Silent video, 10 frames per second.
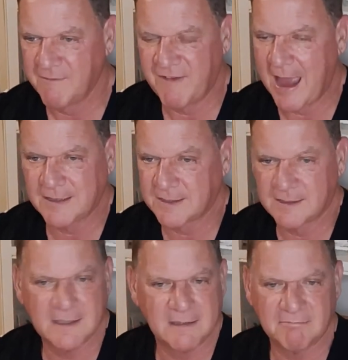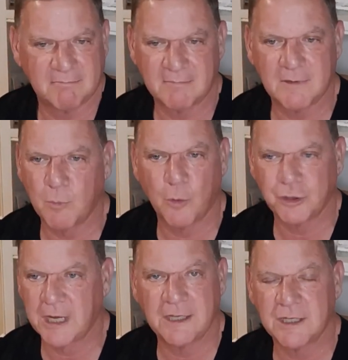facts
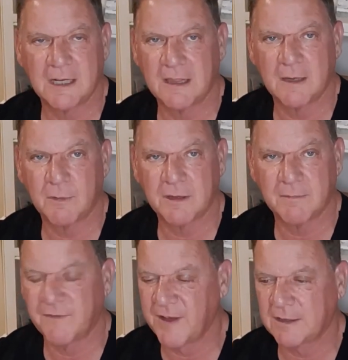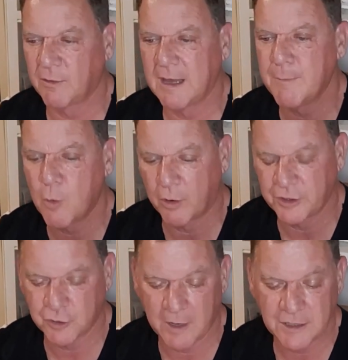won't change anything with them. In fact, they'll get more
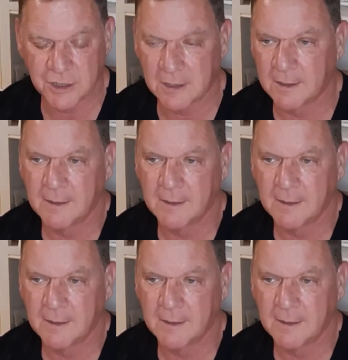entrenched.